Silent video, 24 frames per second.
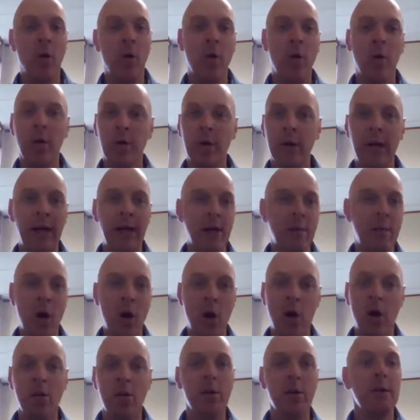say an oral
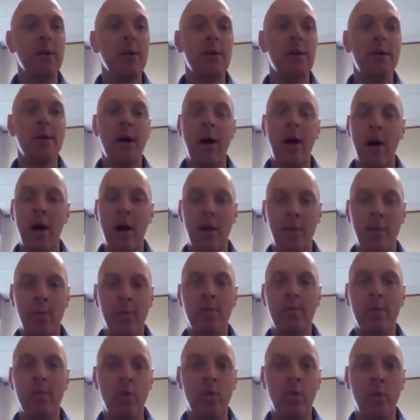chemo,
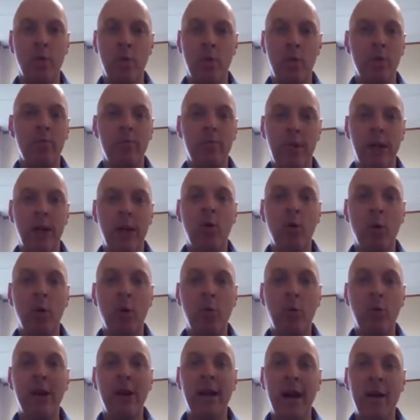
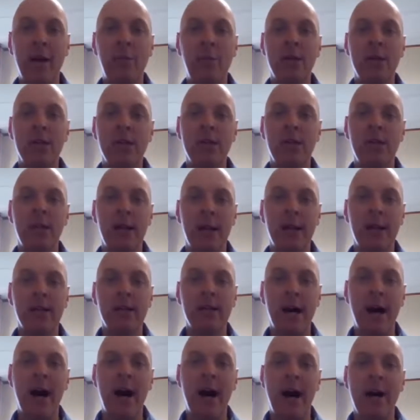we'll bring that person
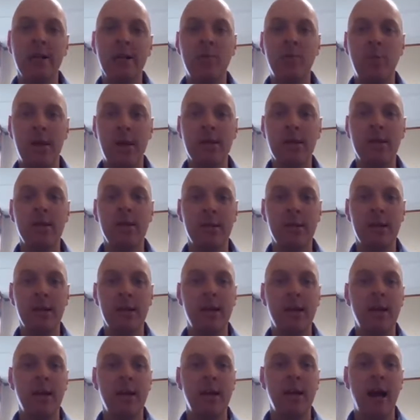into hospice
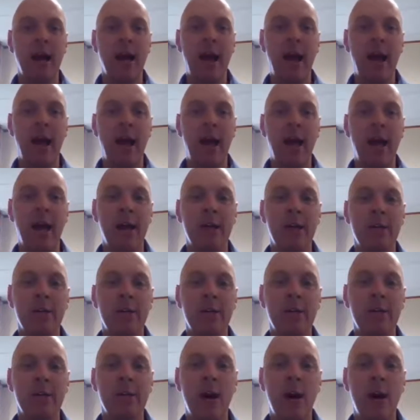
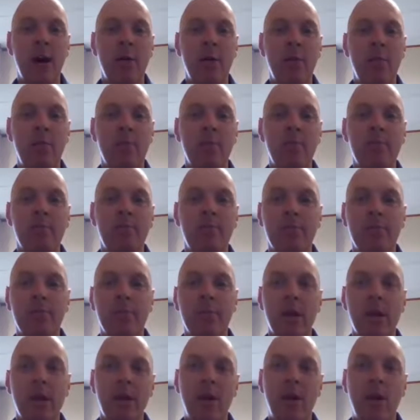and
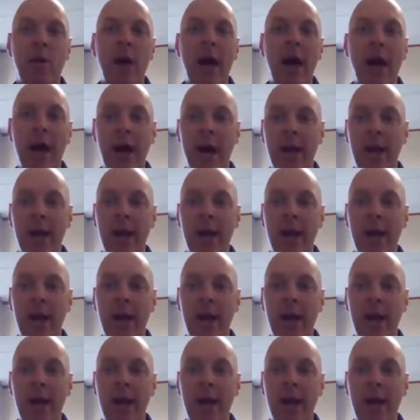go